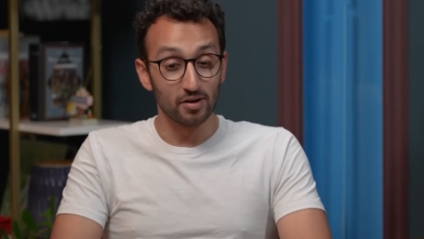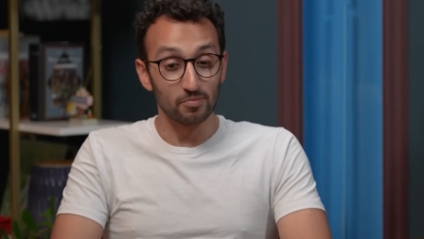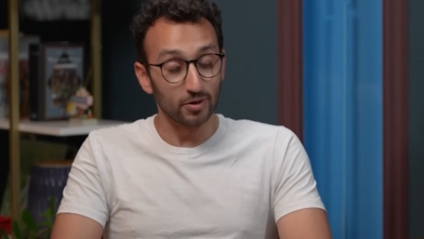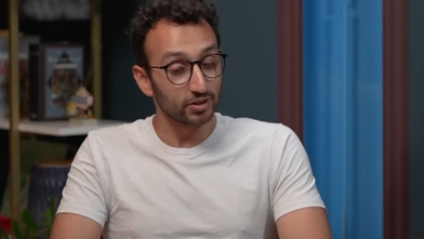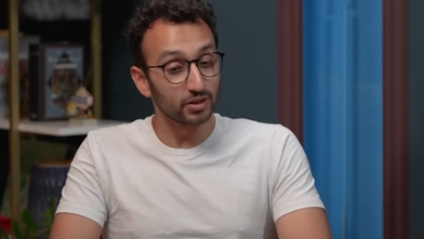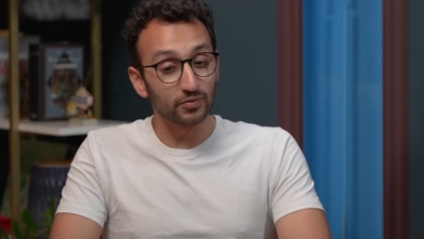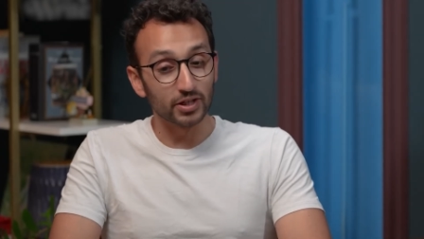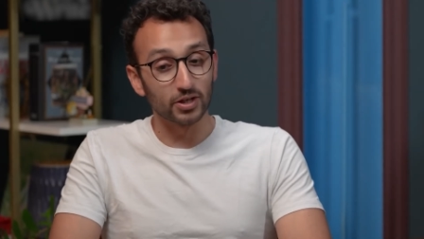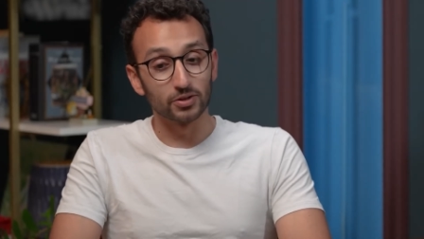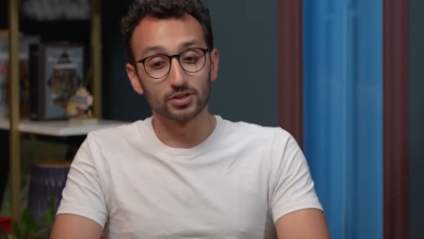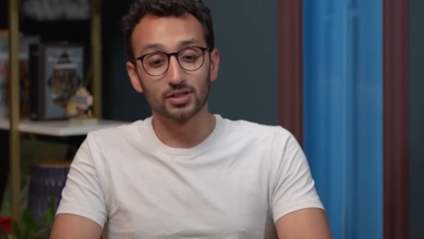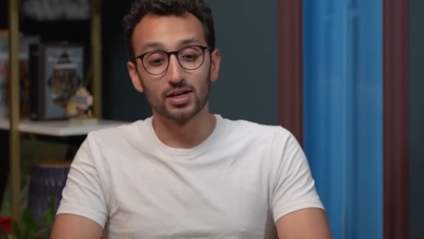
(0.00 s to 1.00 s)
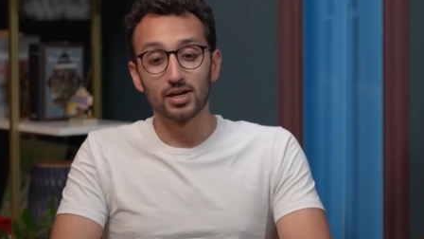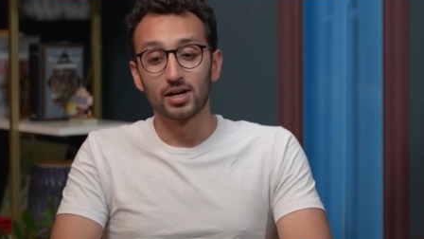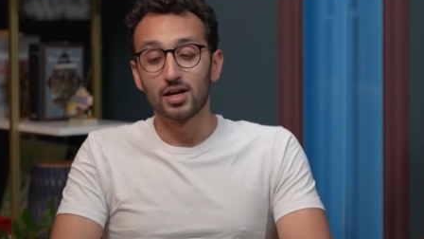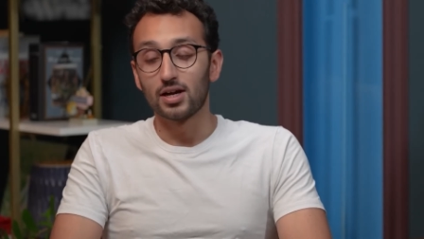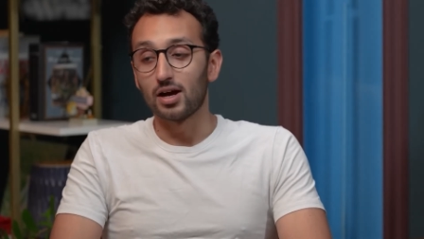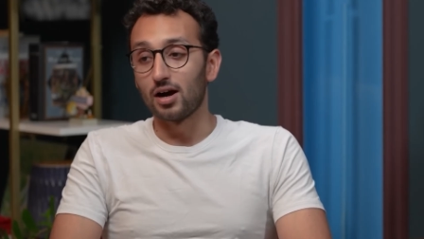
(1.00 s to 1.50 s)
Most of the videos
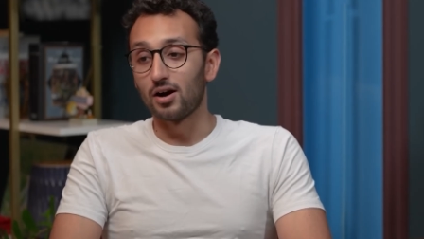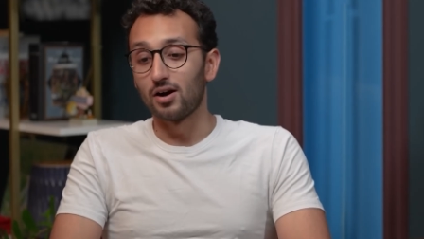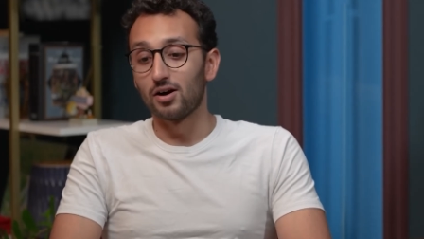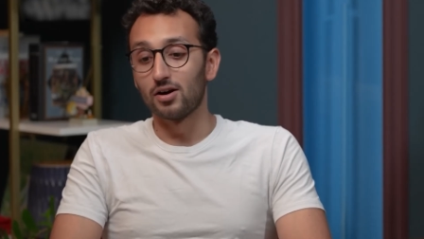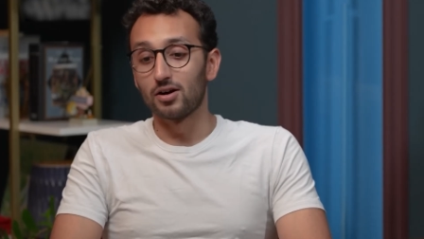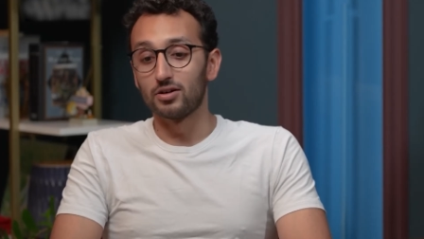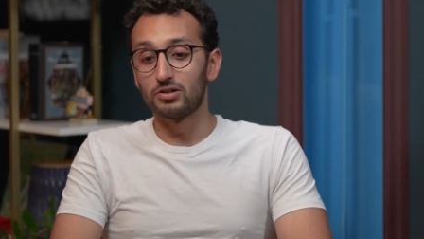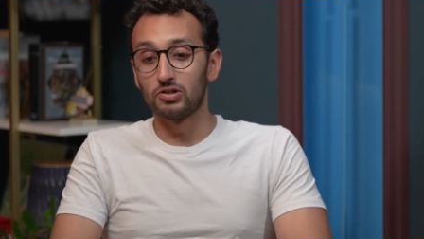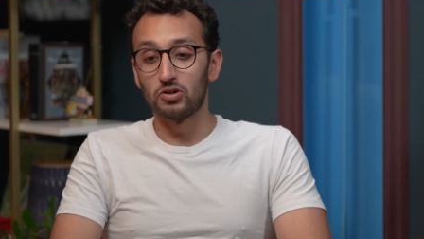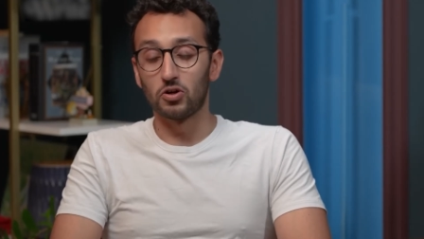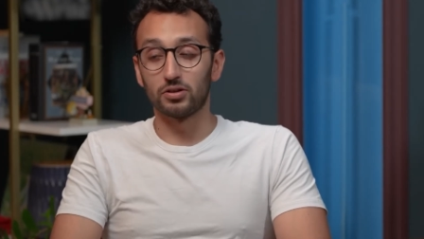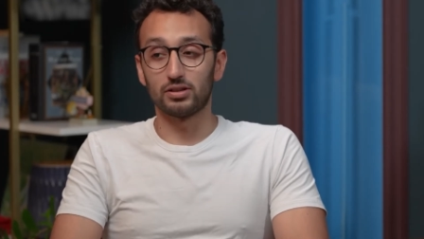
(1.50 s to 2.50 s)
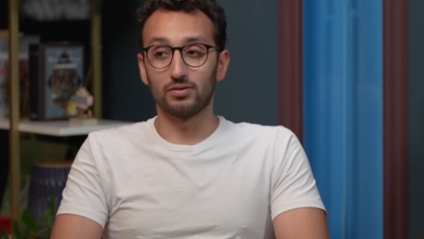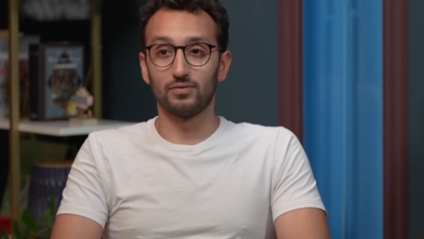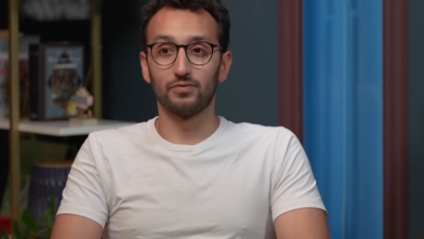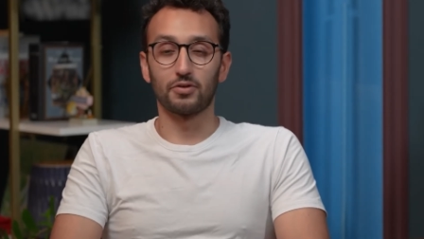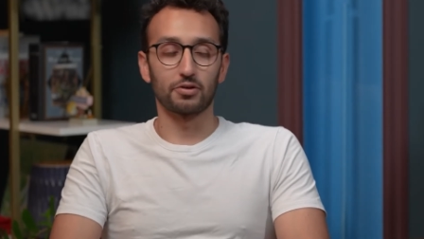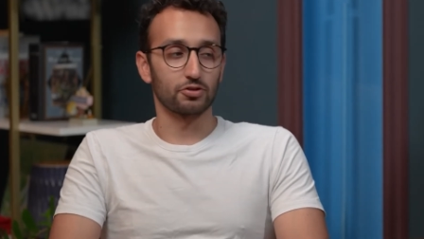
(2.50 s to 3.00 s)
are not
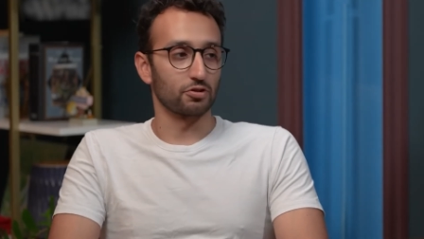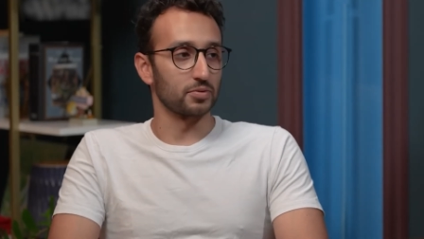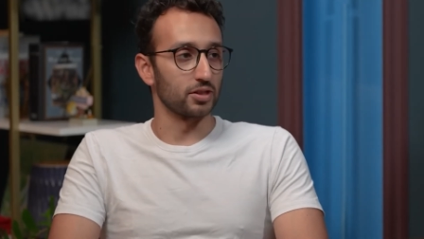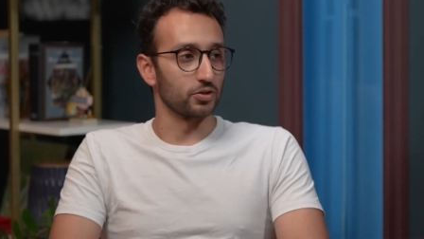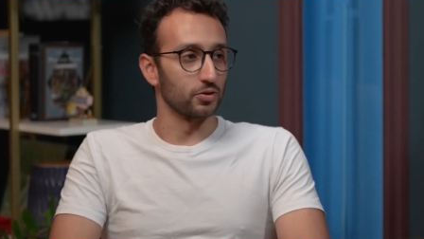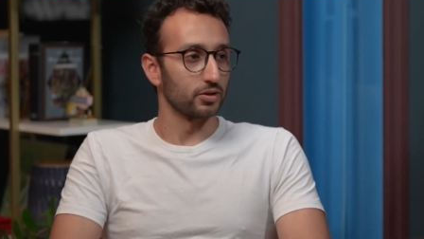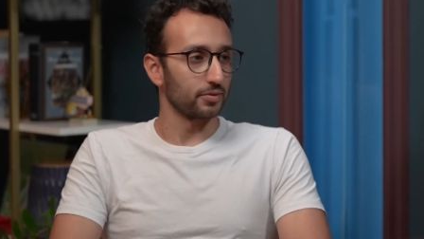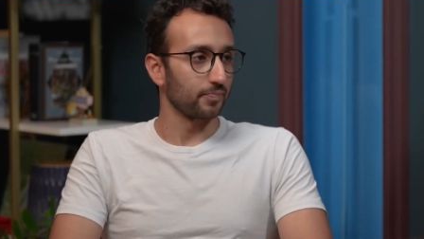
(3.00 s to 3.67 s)
very scripted at all.